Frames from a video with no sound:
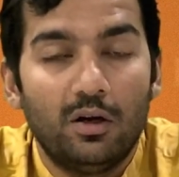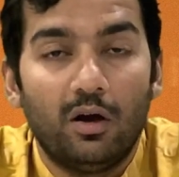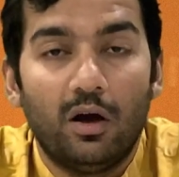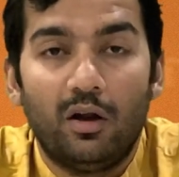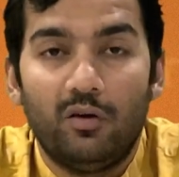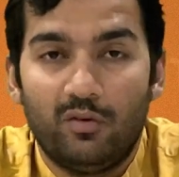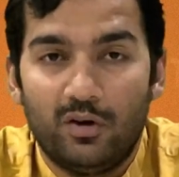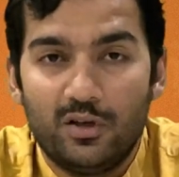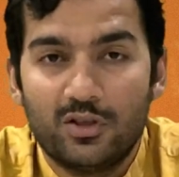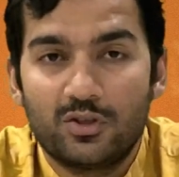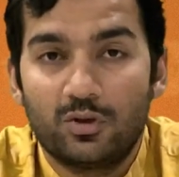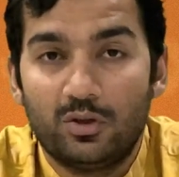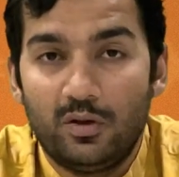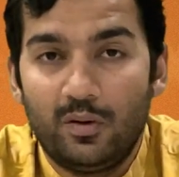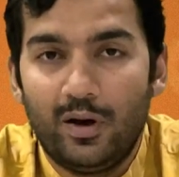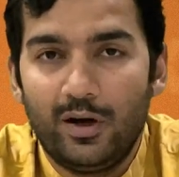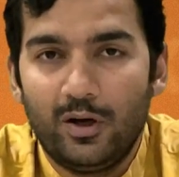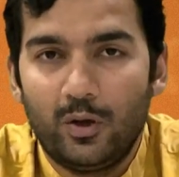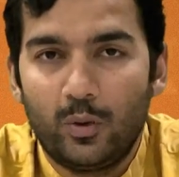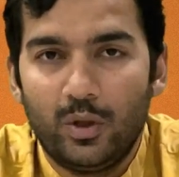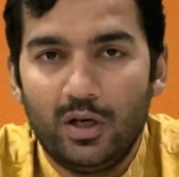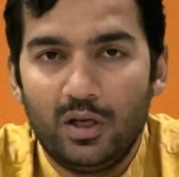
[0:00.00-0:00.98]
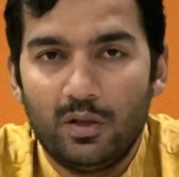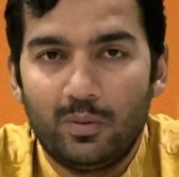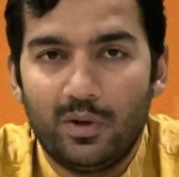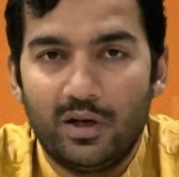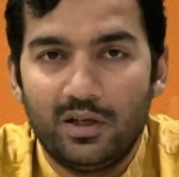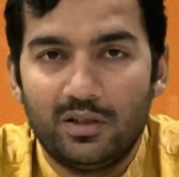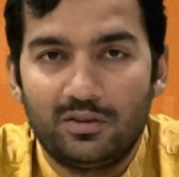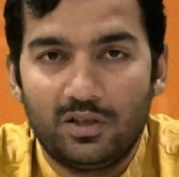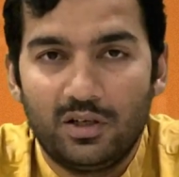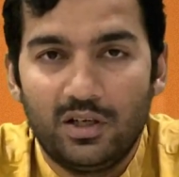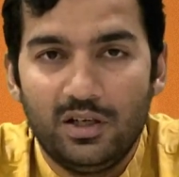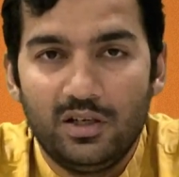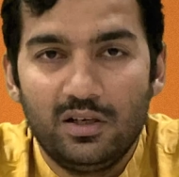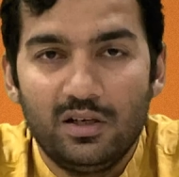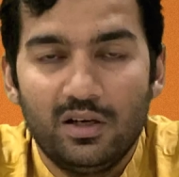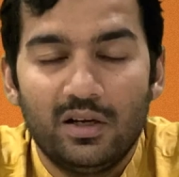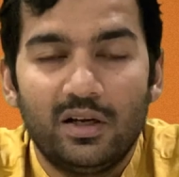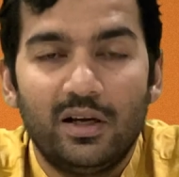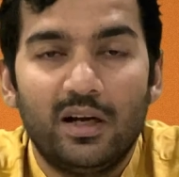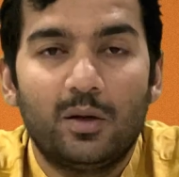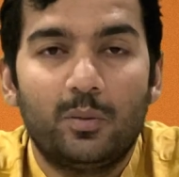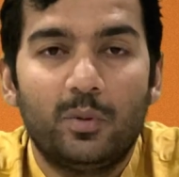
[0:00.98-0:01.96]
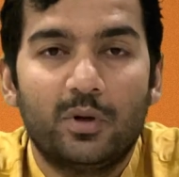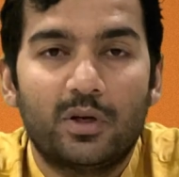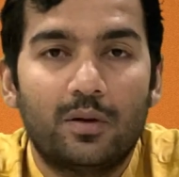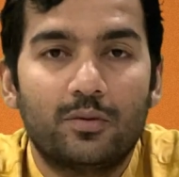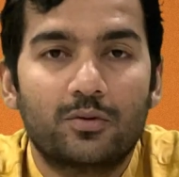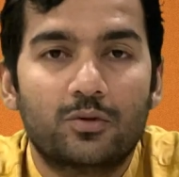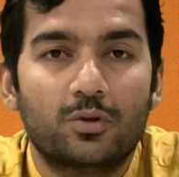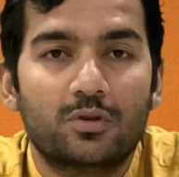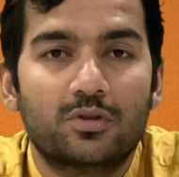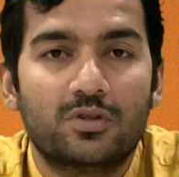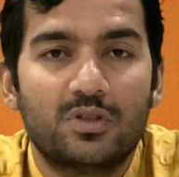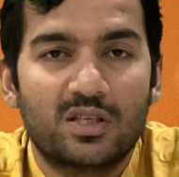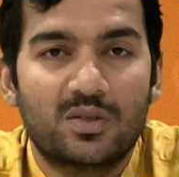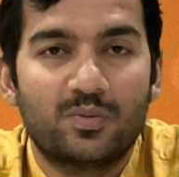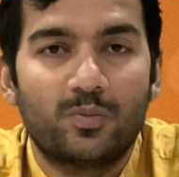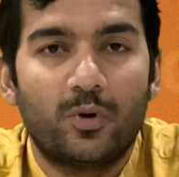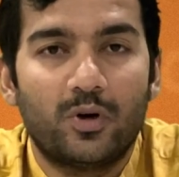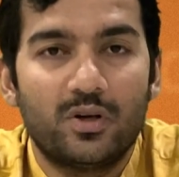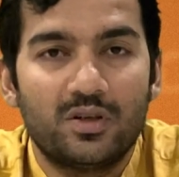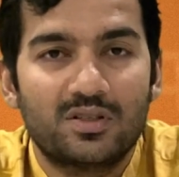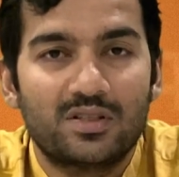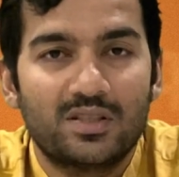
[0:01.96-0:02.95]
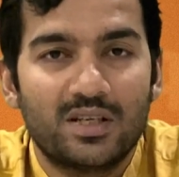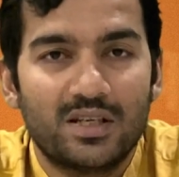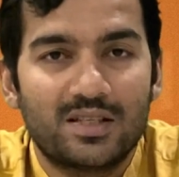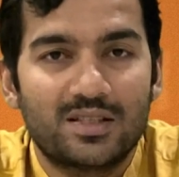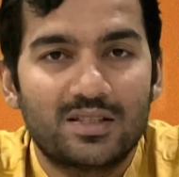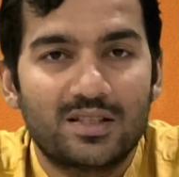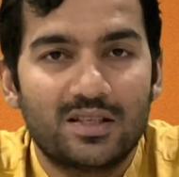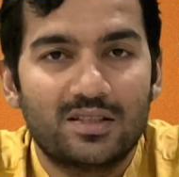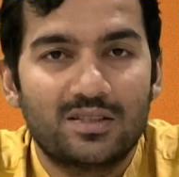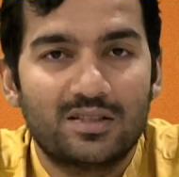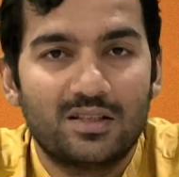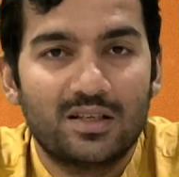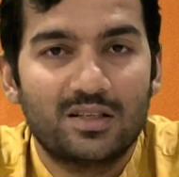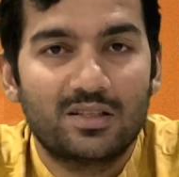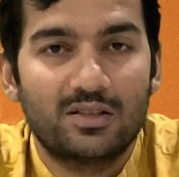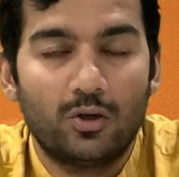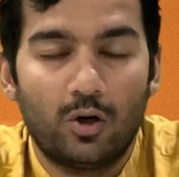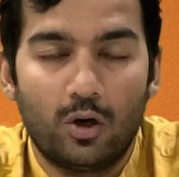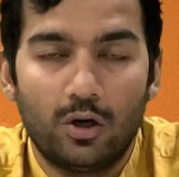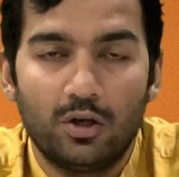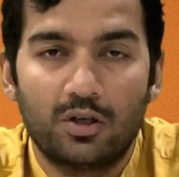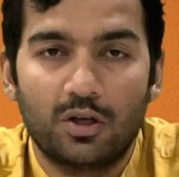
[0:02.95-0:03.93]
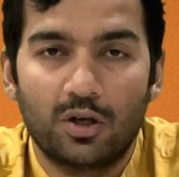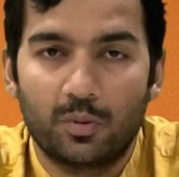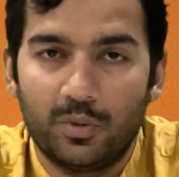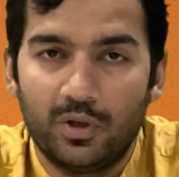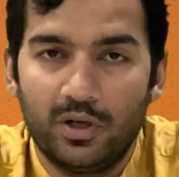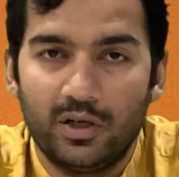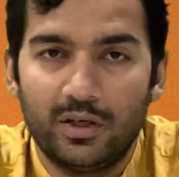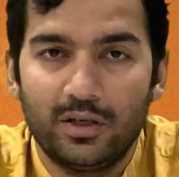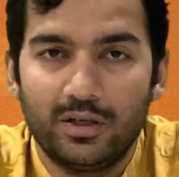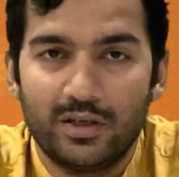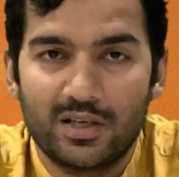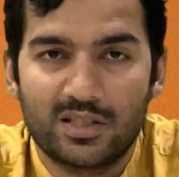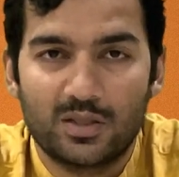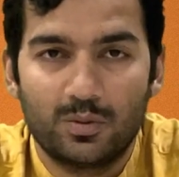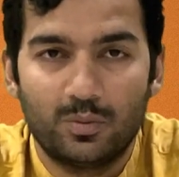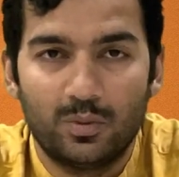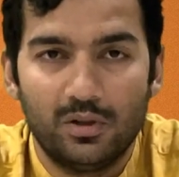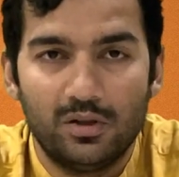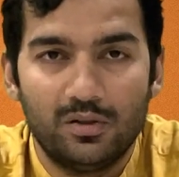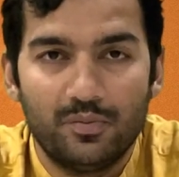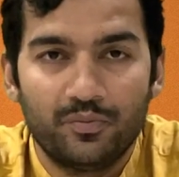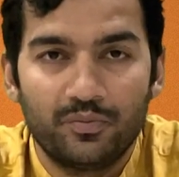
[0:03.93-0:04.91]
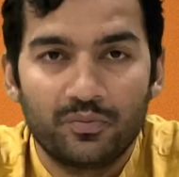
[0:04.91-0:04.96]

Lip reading: And once you divide 20 by 3, it becomes to 6.666 non-terminating decimal.